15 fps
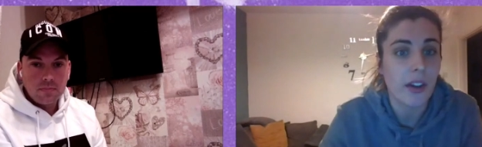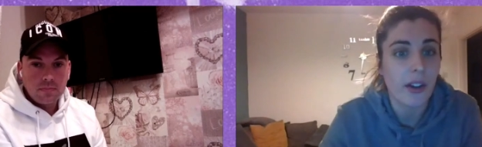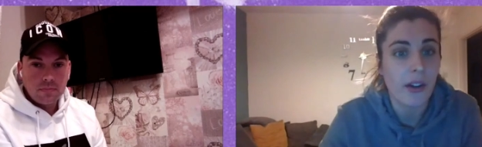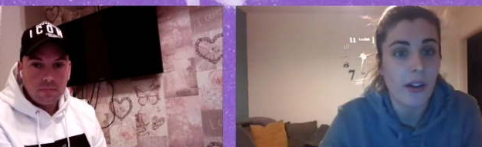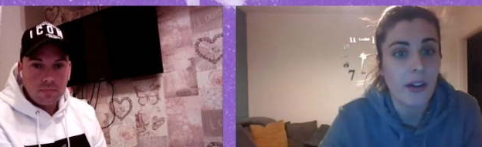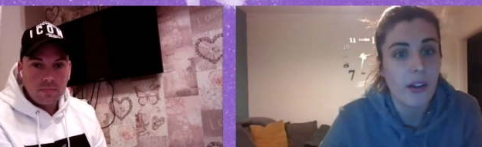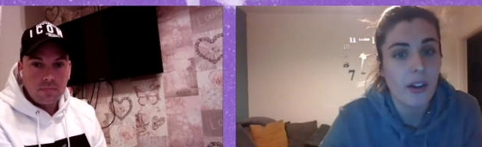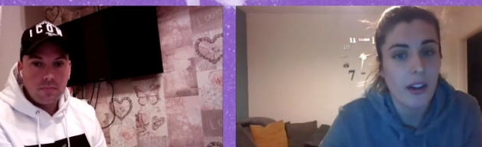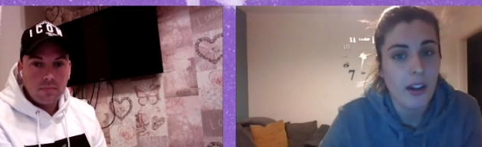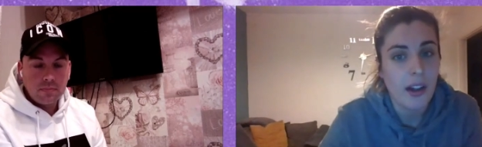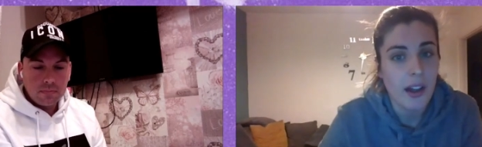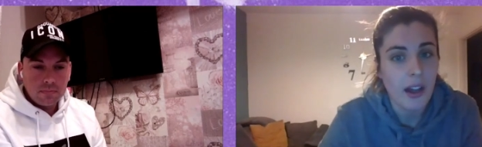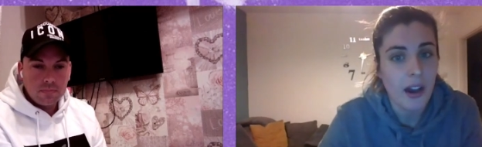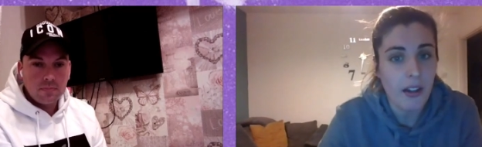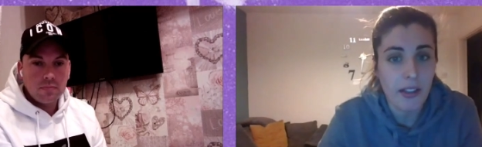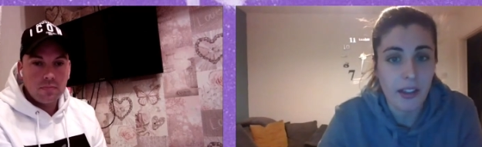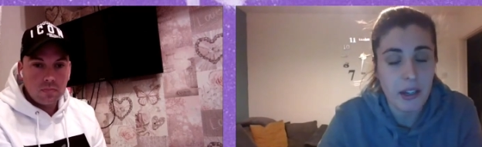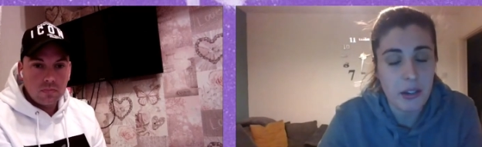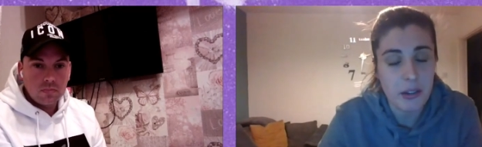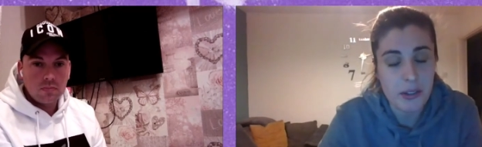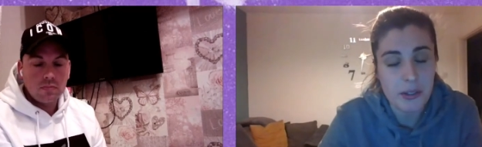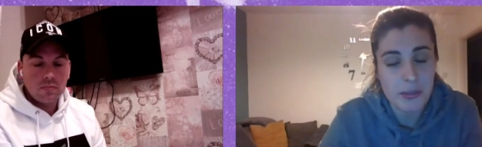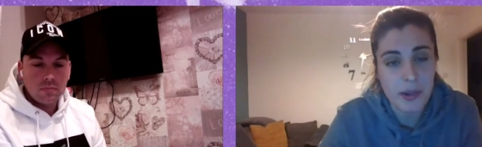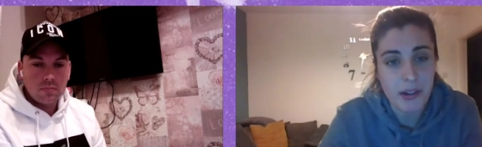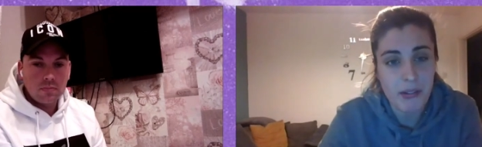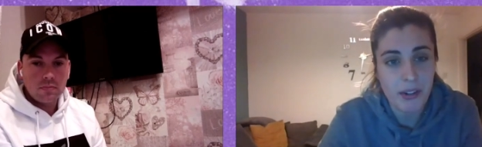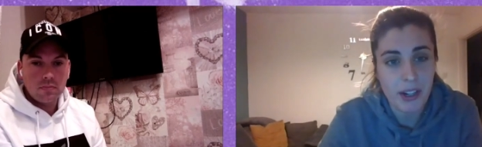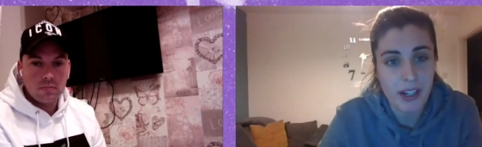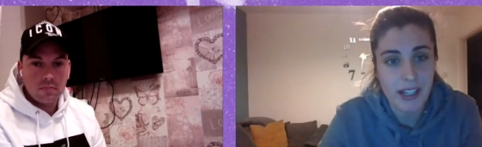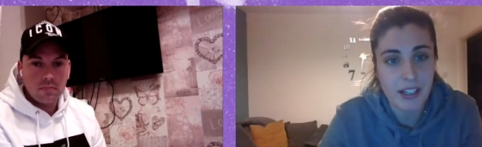Speaker 1: So I think it would just be a
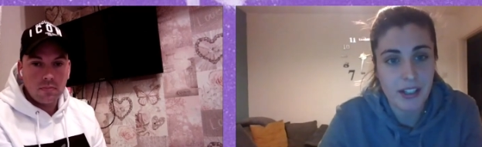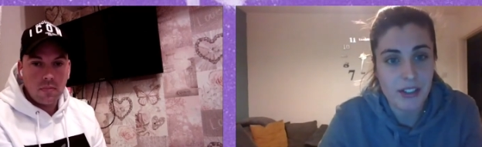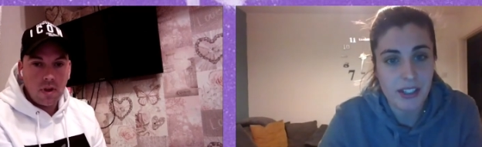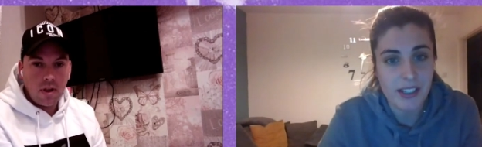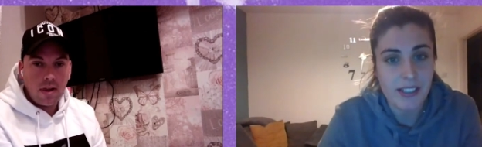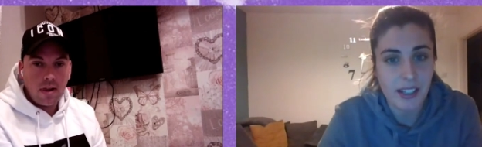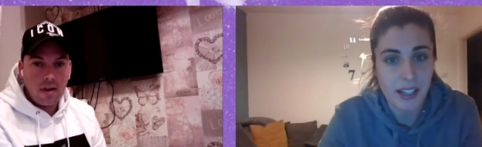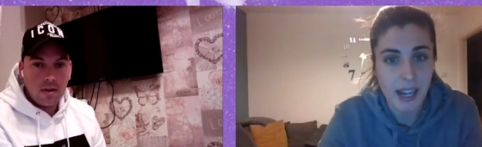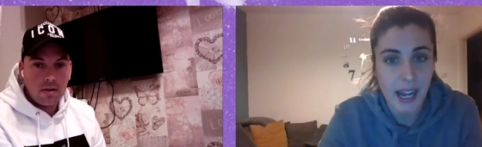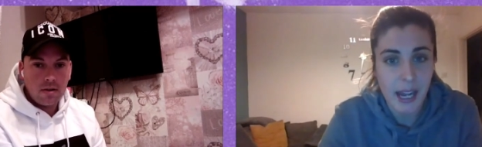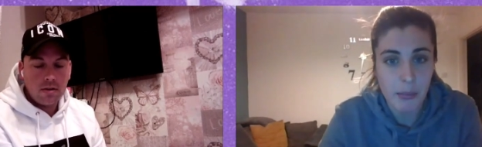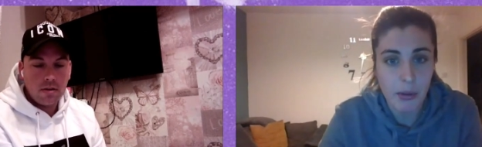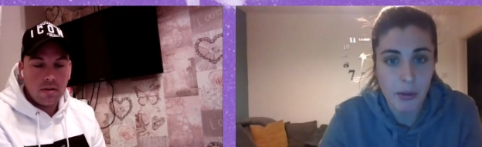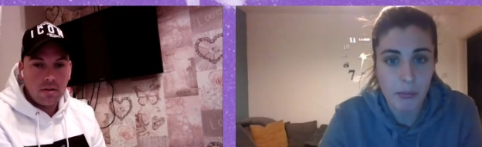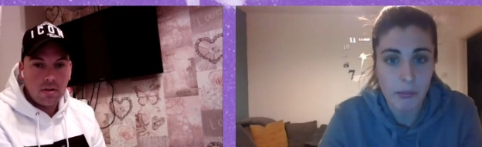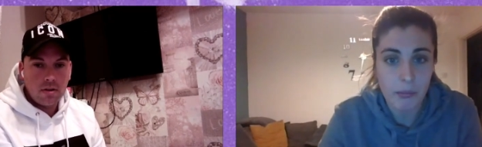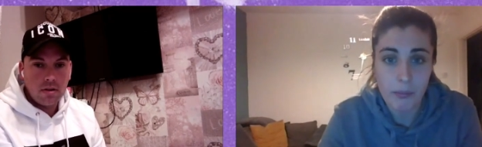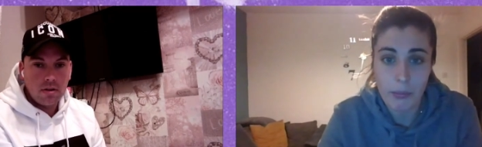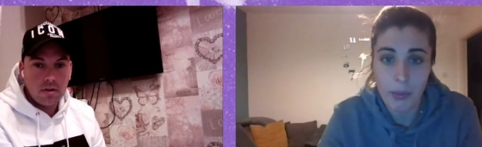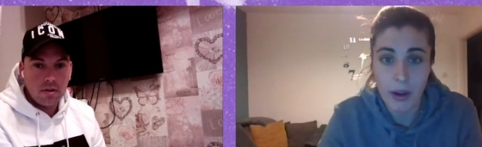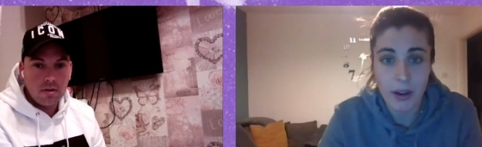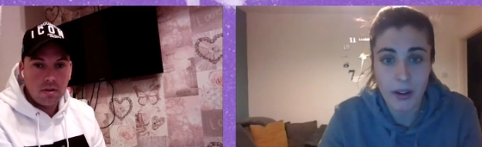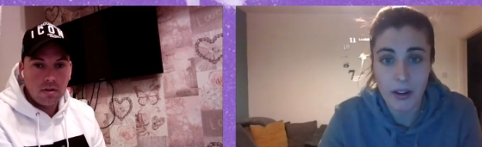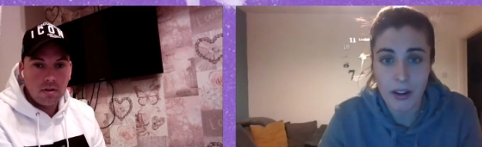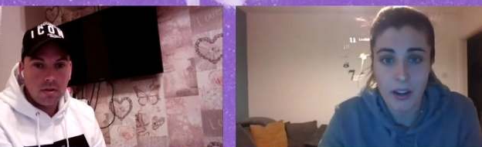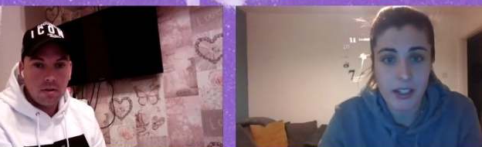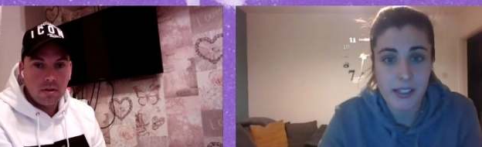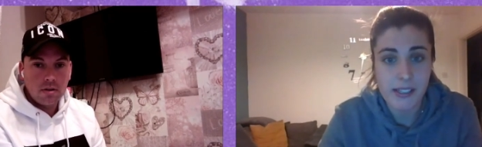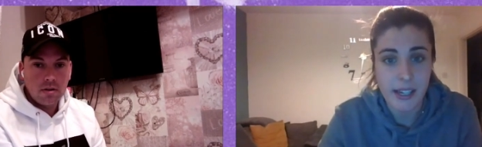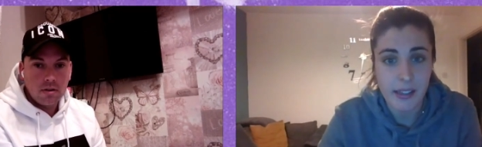really interesting game. But
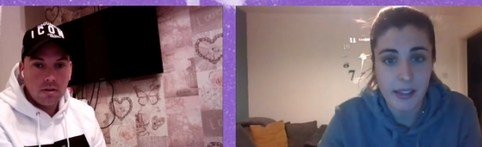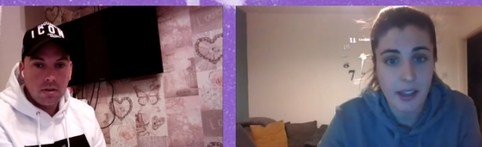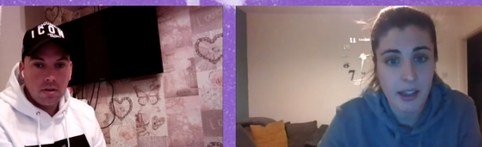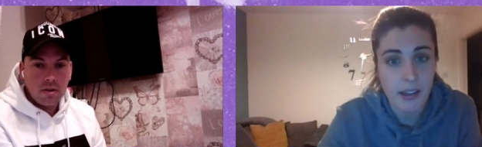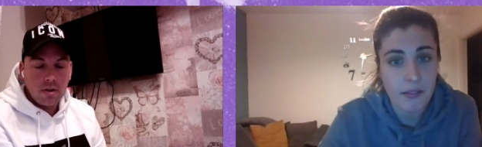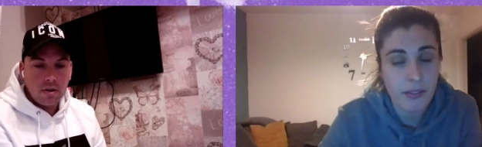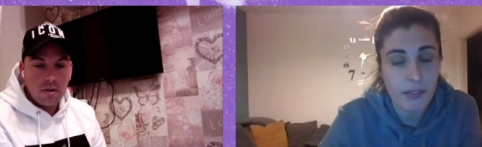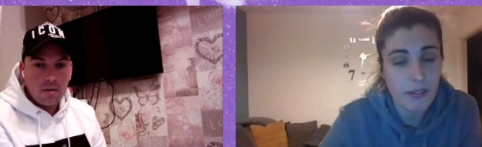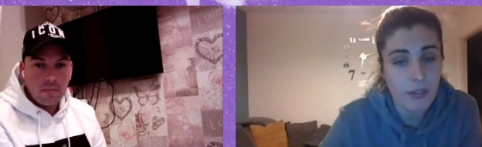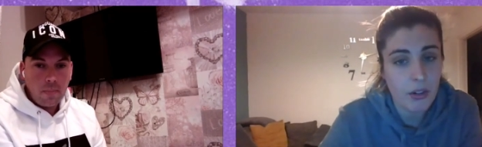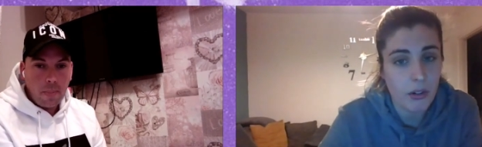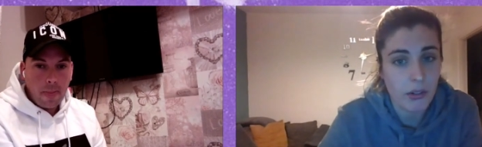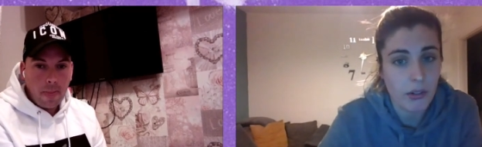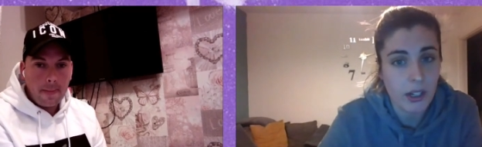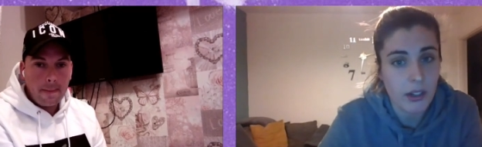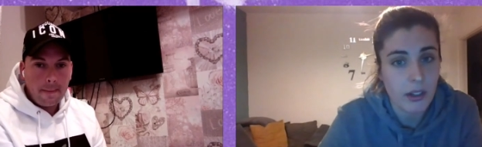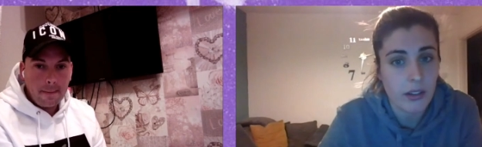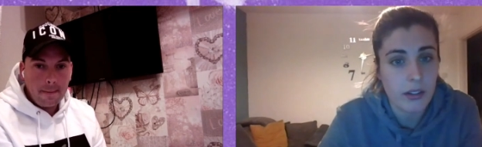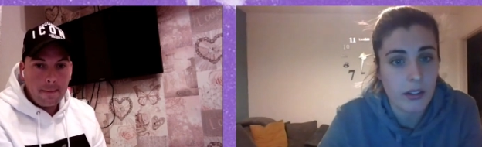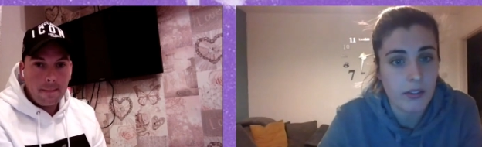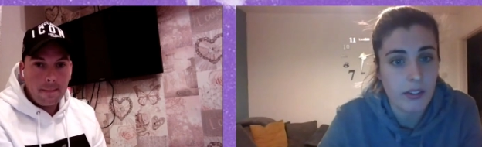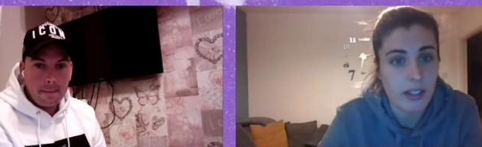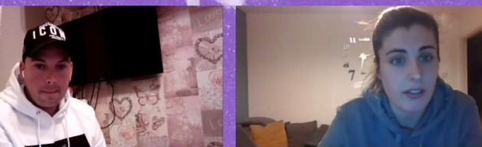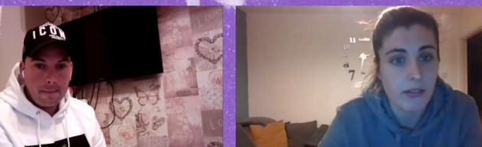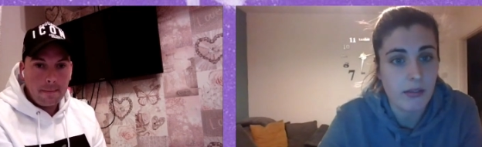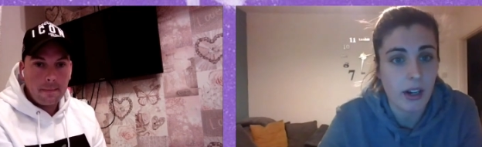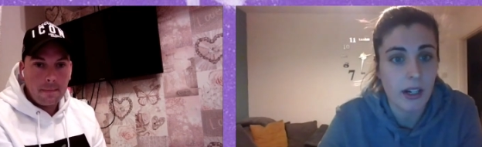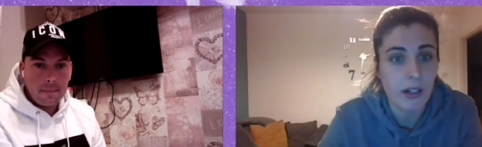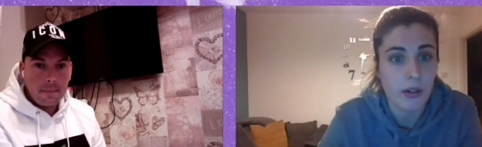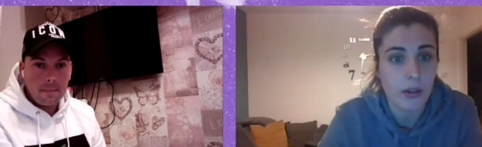like you said, they've got a really good defensive
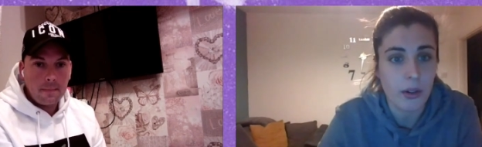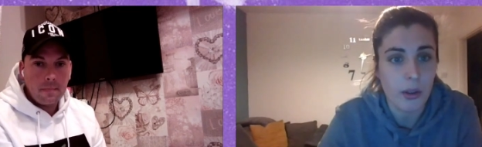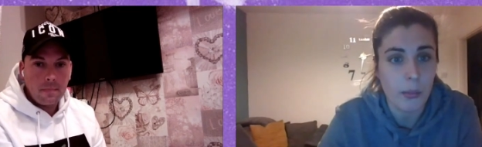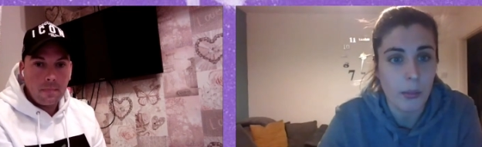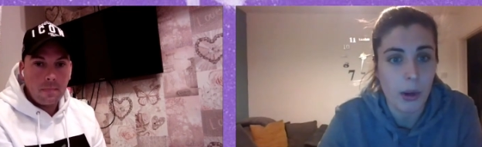record at the